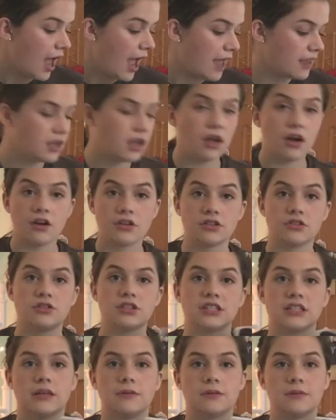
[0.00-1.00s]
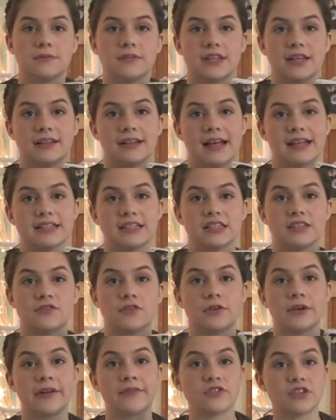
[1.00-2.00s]
And then I also just keep some sunglasses for
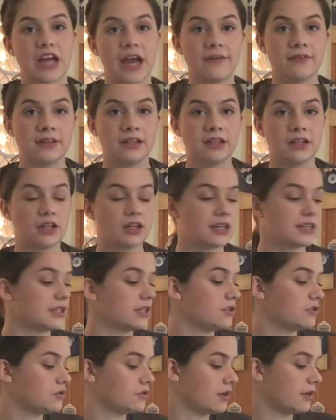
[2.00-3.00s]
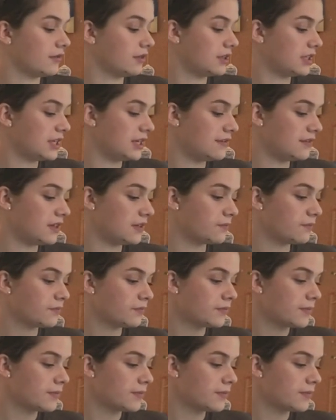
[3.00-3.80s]
when I'm traveling there, because I do travel in the evening,